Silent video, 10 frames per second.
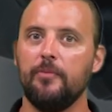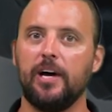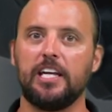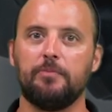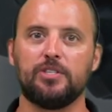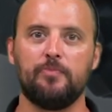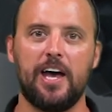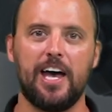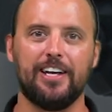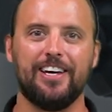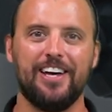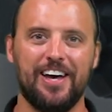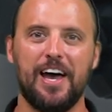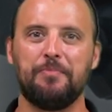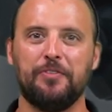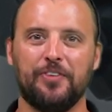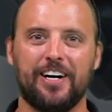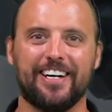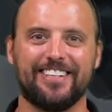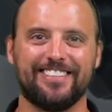My name is Matt. Happy
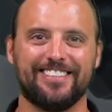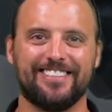flying.